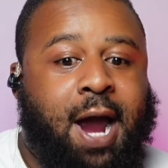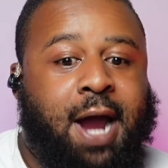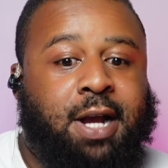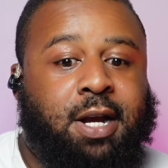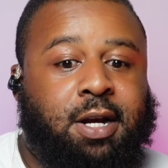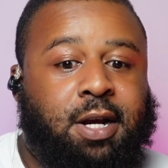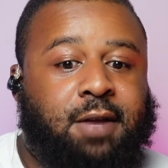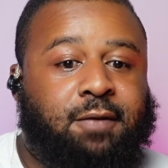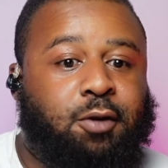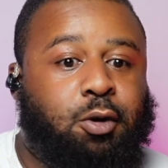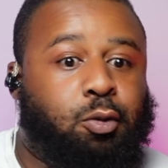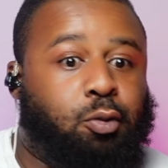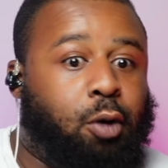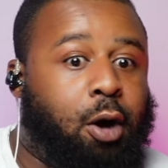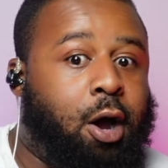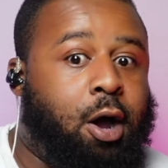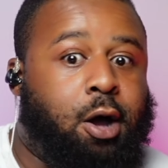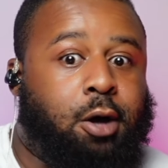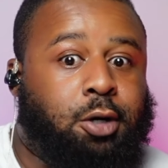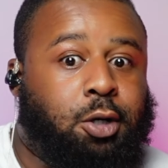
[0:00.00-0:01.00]
write. And if you
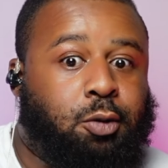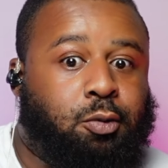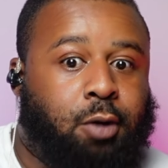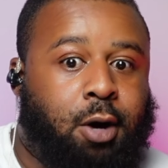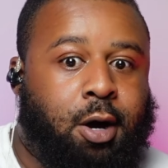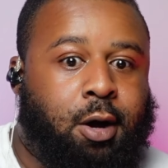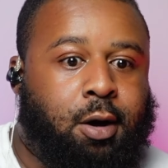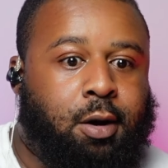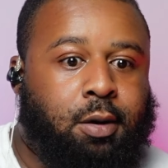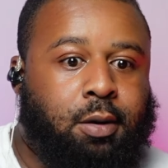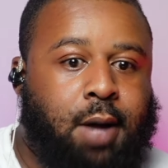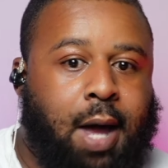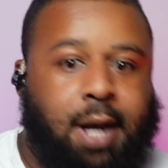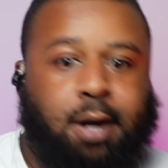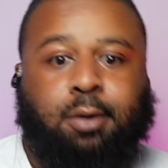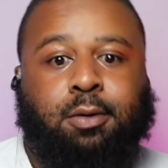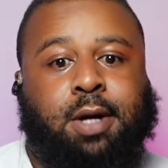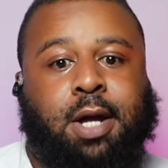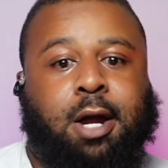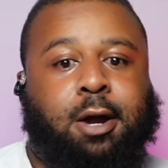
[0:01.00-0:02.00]
wrong, you wrong. I
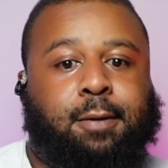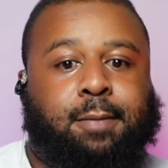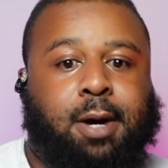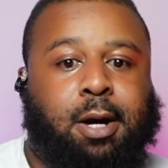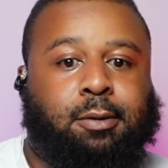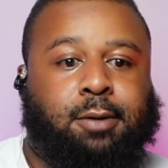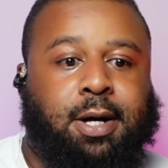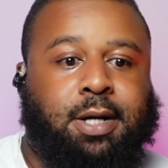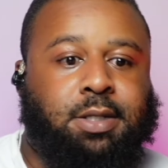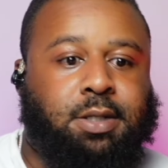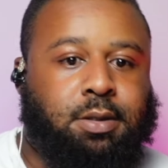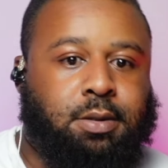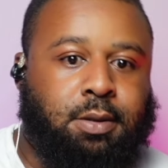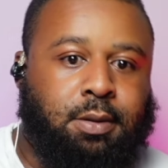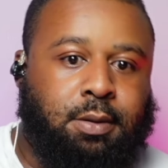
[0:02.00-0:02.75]
don't care about race.